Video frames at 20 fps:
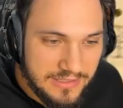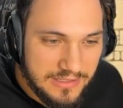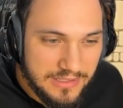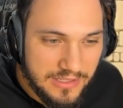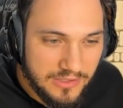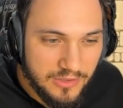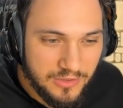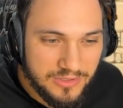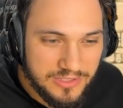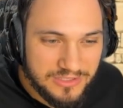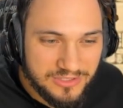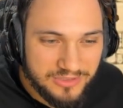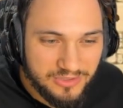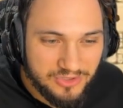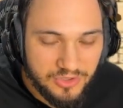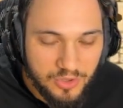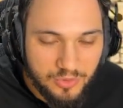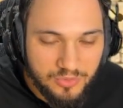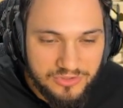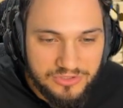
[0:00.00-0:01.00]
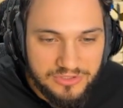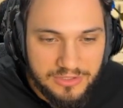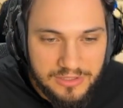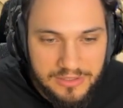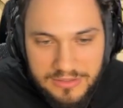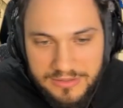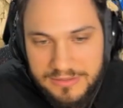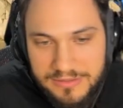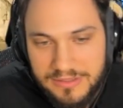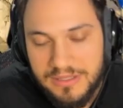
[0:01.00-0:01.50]
and all that it shows,
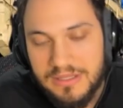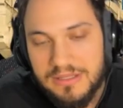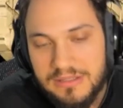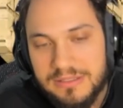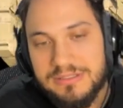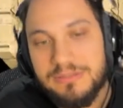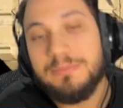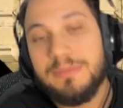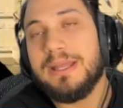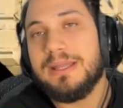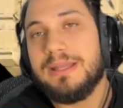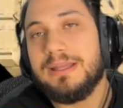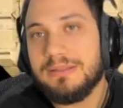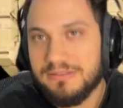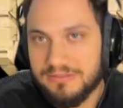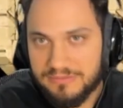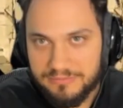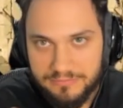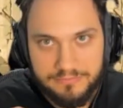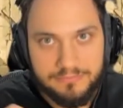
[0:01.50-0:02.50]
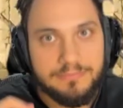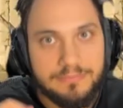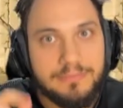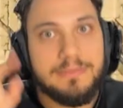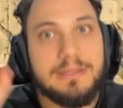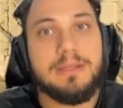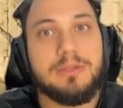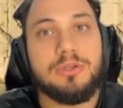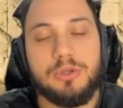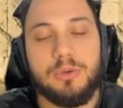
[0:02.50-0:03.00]
the spell,
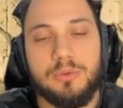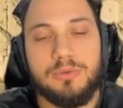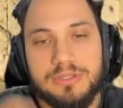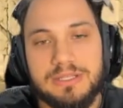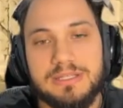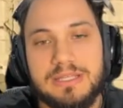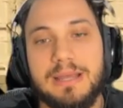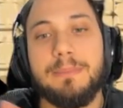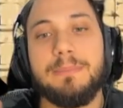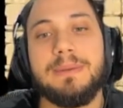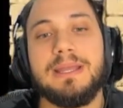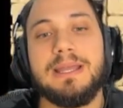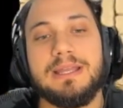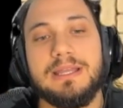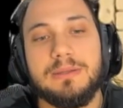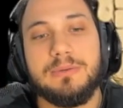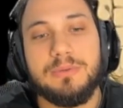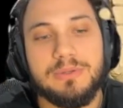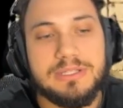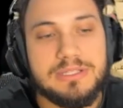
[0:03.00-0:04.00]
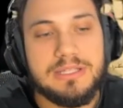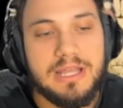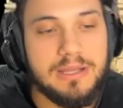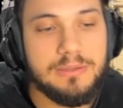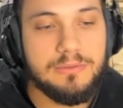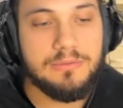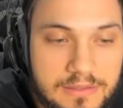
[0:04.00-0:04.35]
it shows it happening in real time.